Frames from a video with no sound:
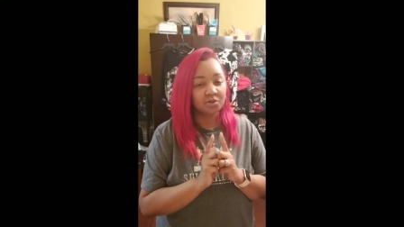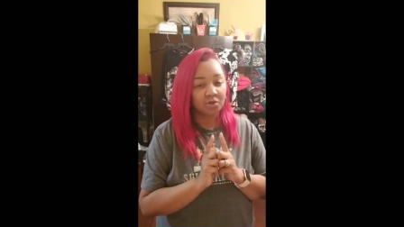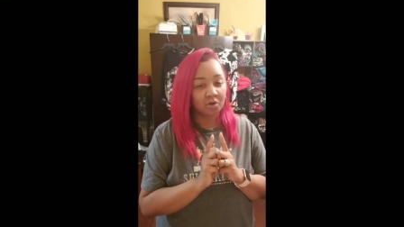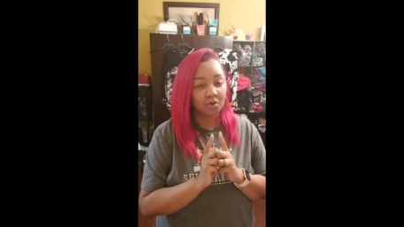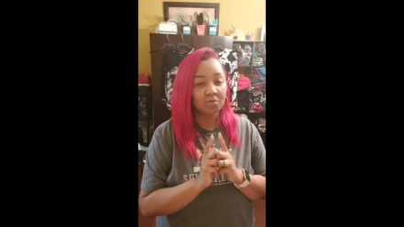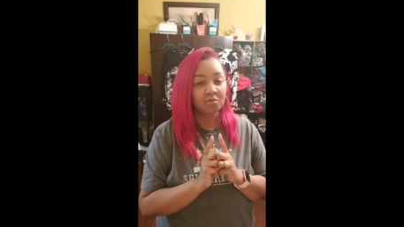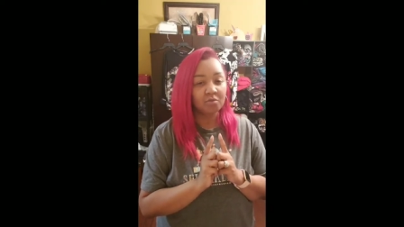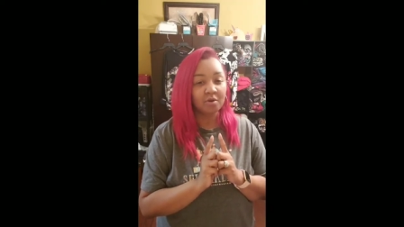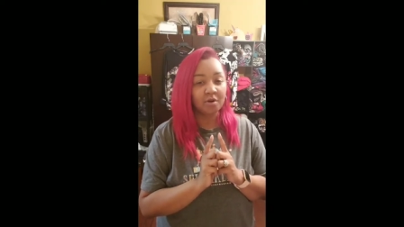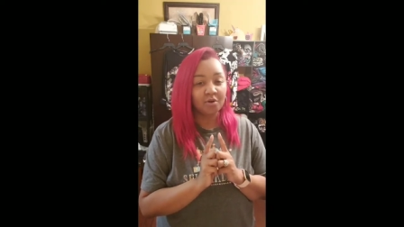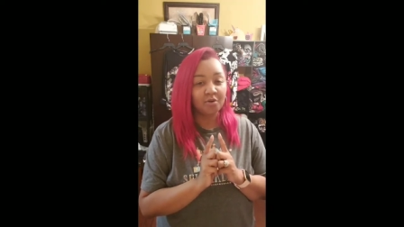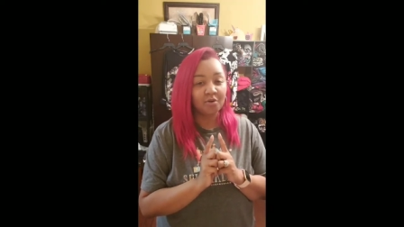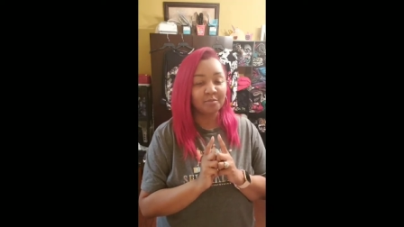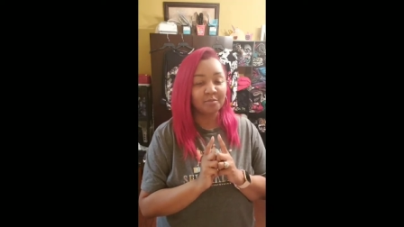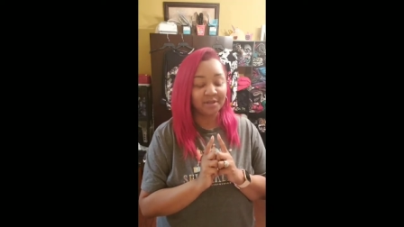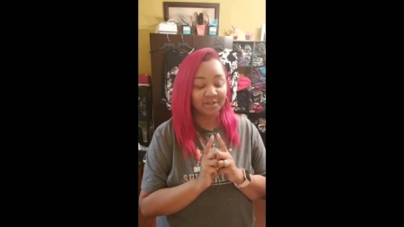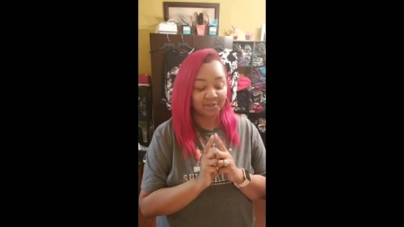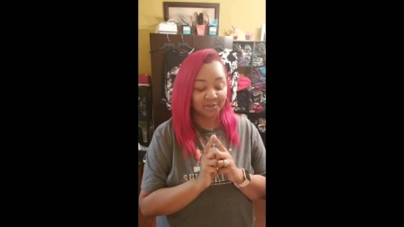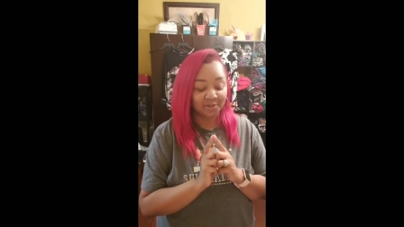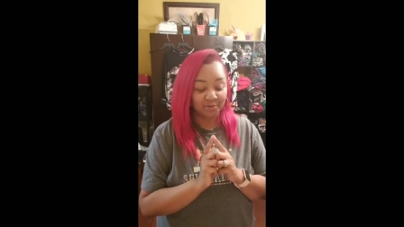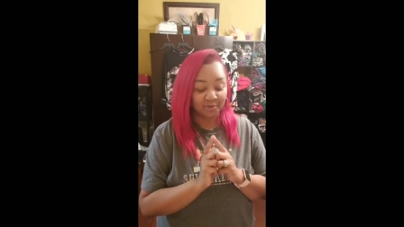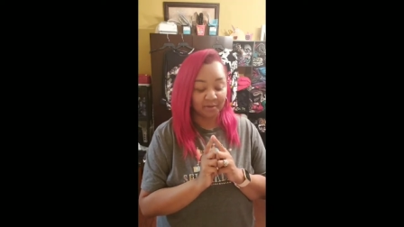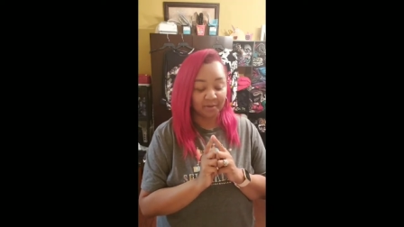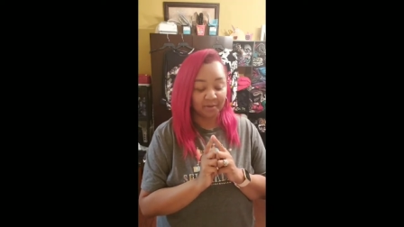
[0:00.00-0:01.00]
Don't hold me
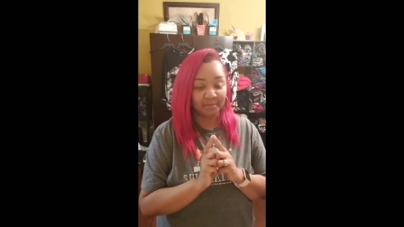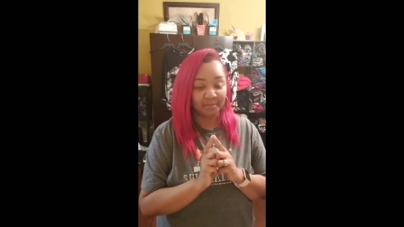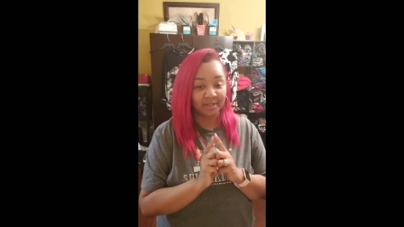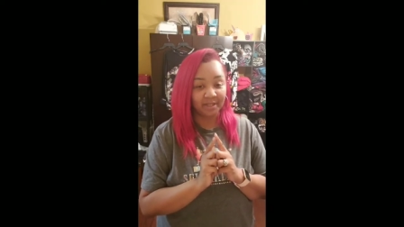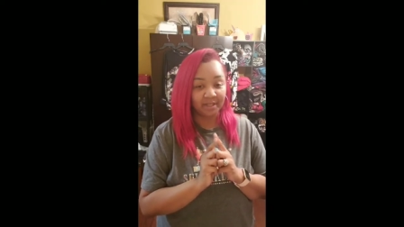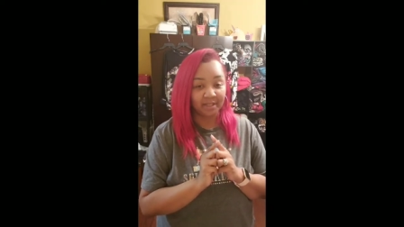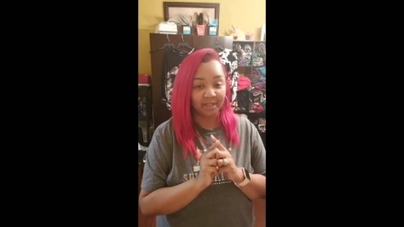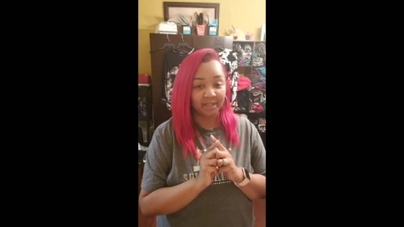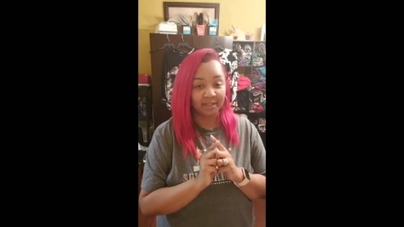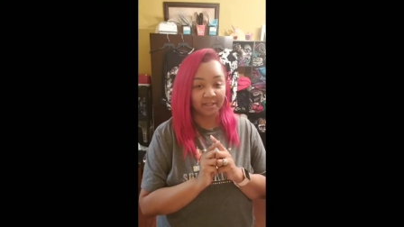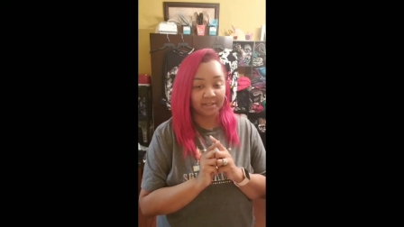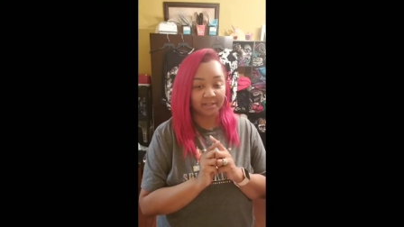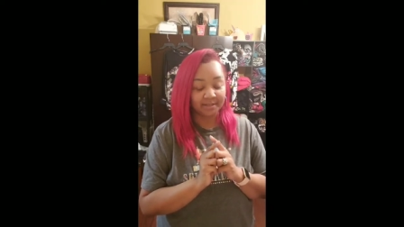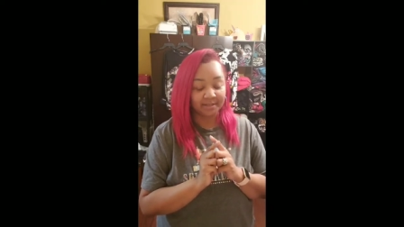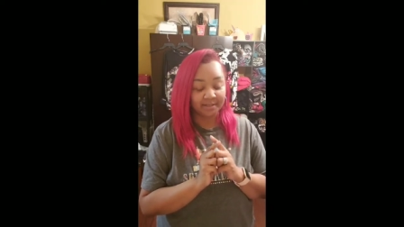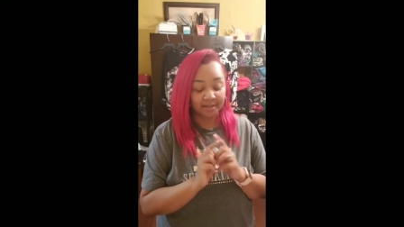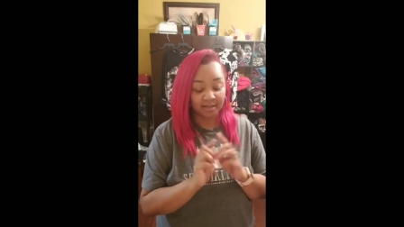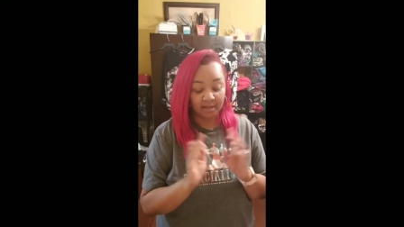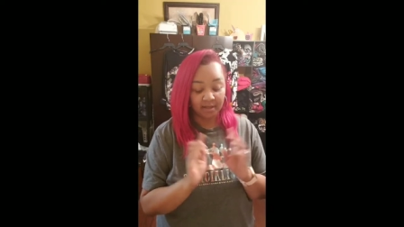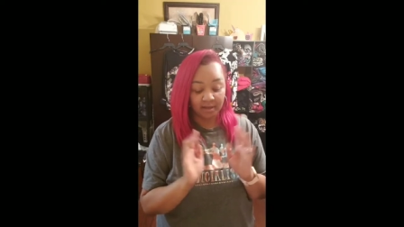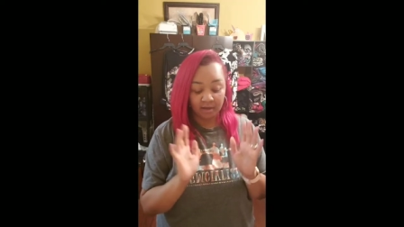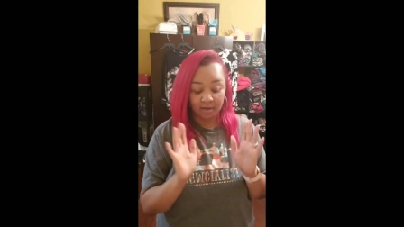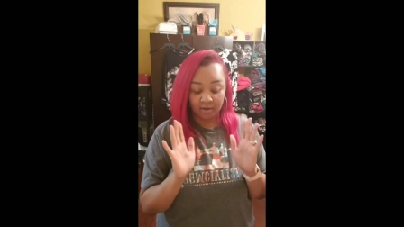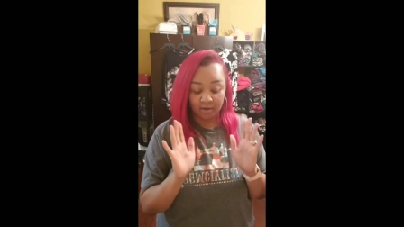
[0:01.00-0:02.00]
to it because
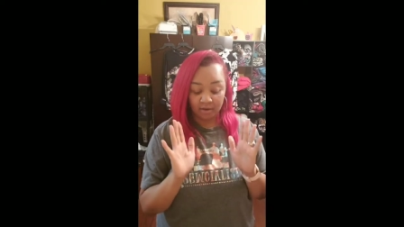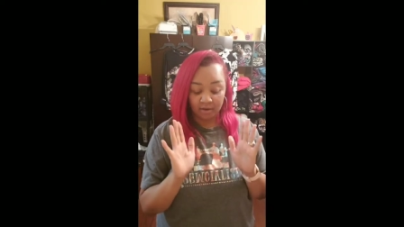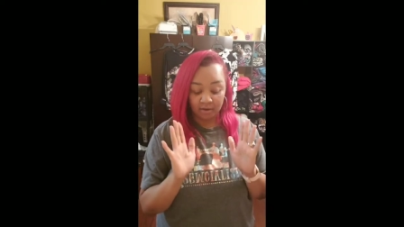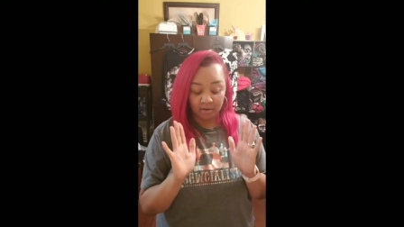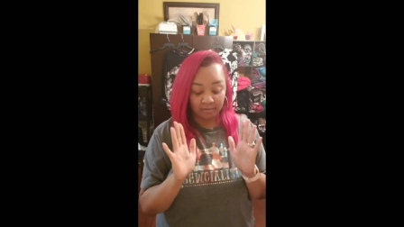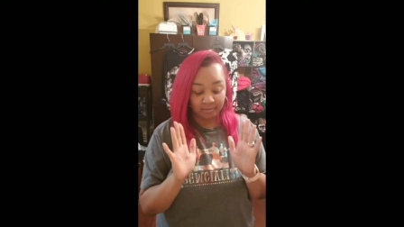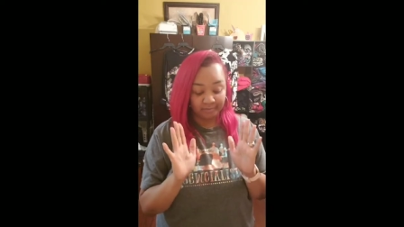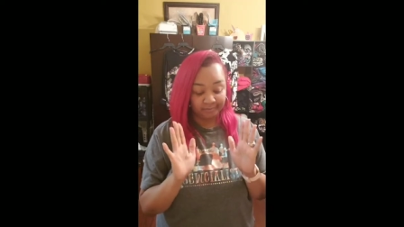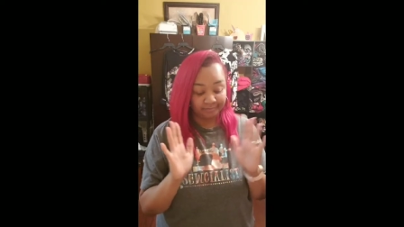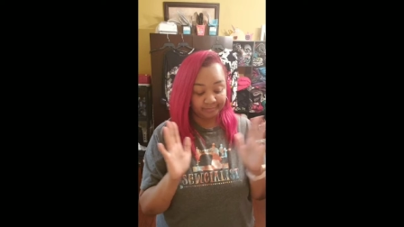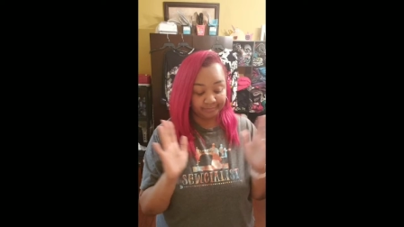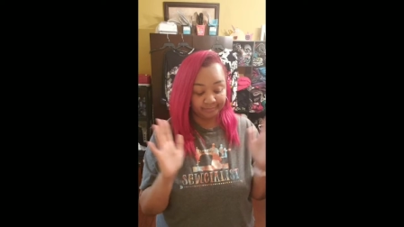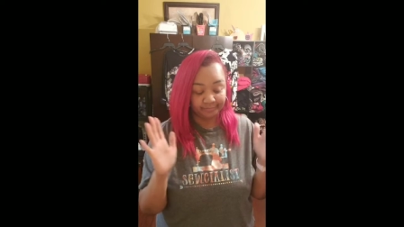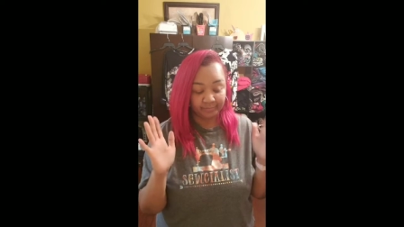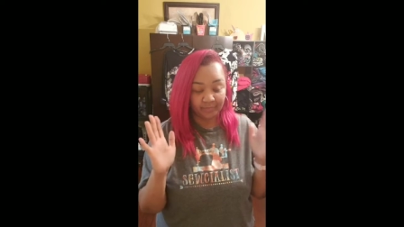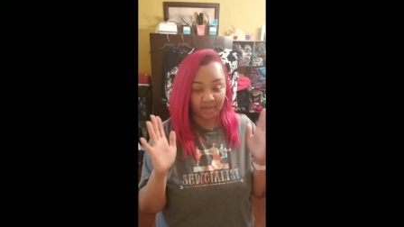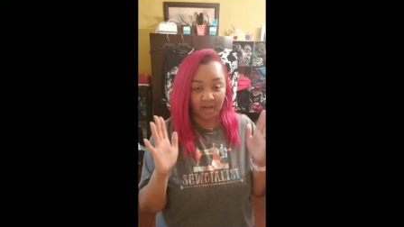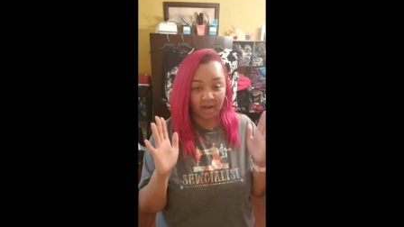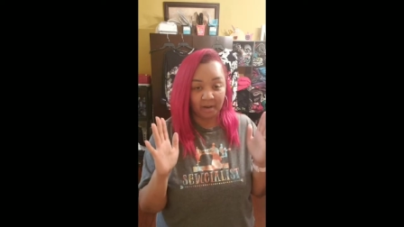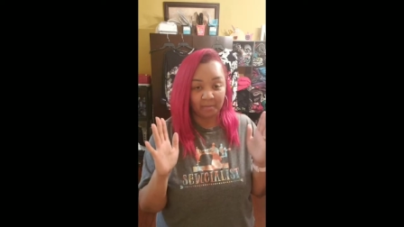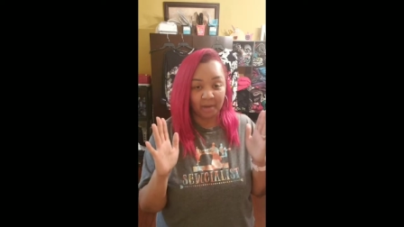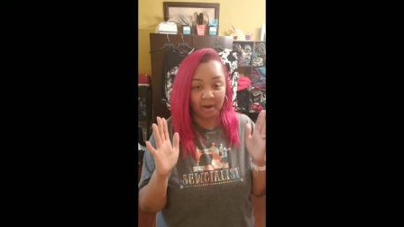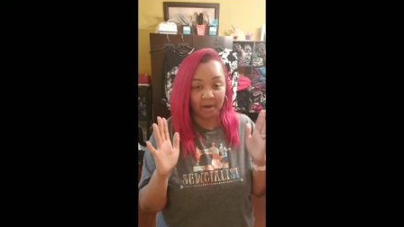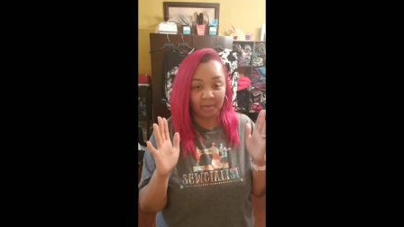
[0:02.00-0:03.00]

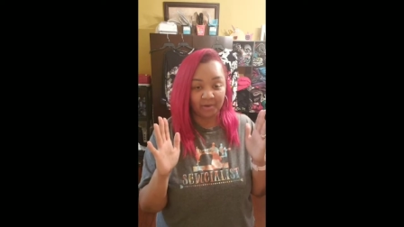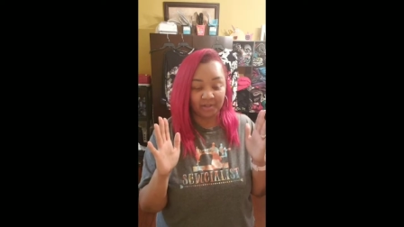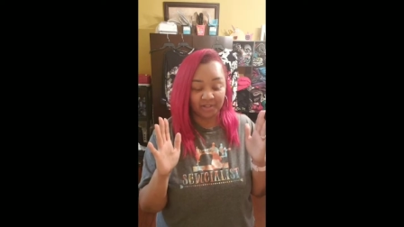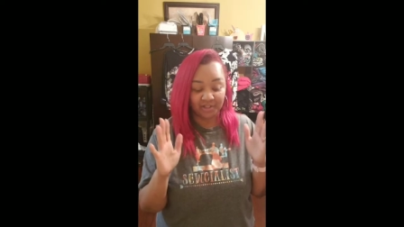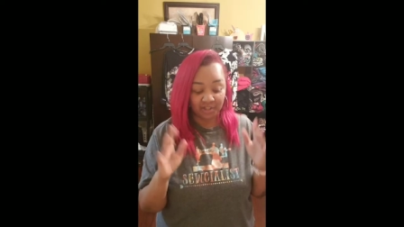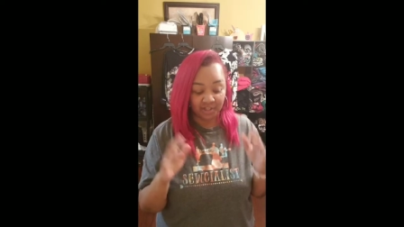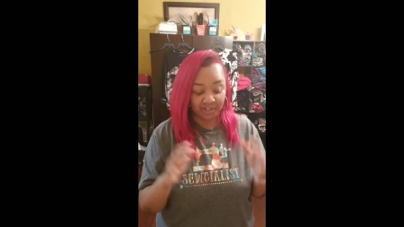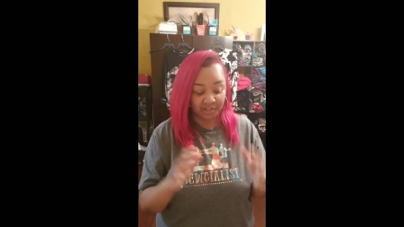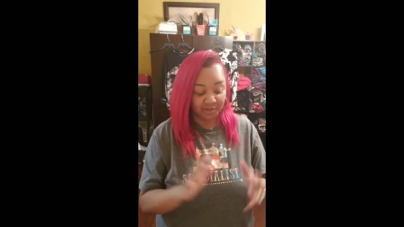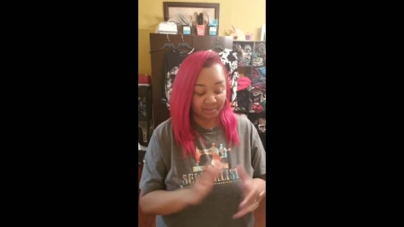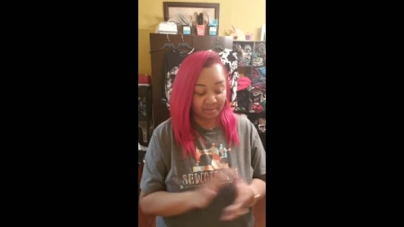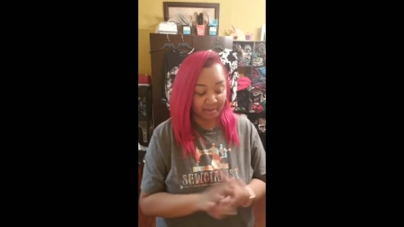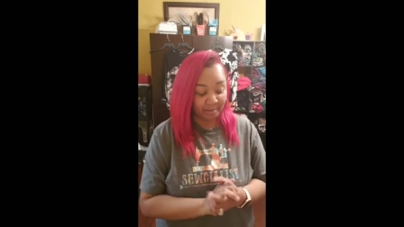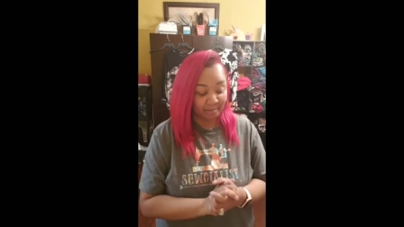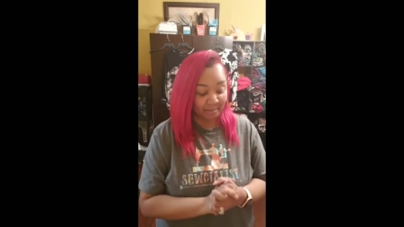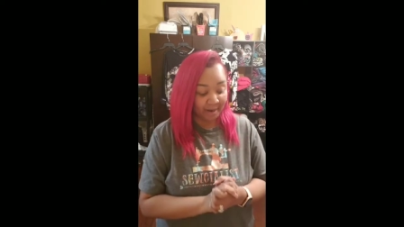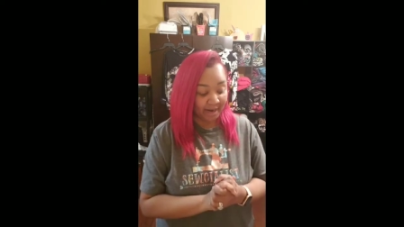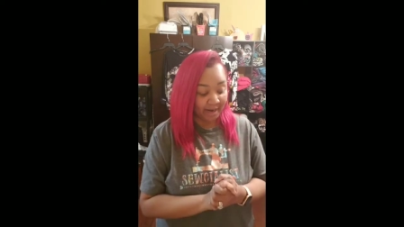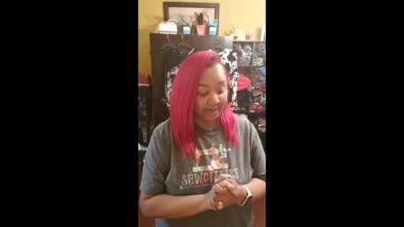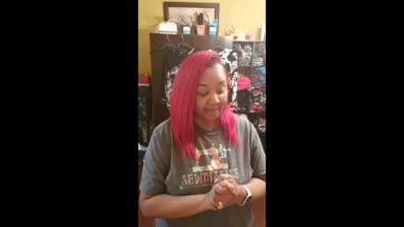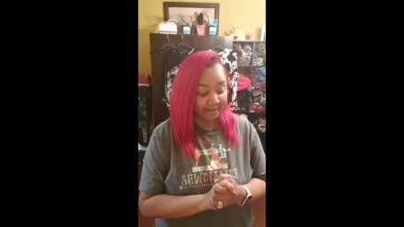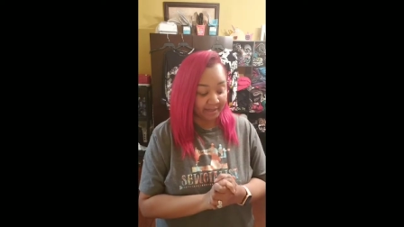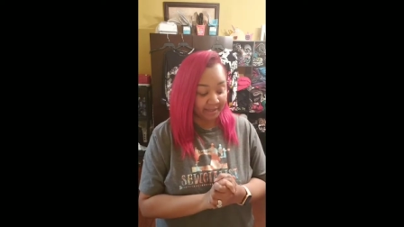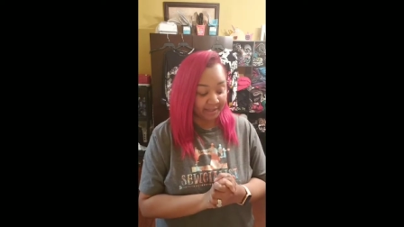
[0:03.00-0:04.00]
I'm always changing my mind.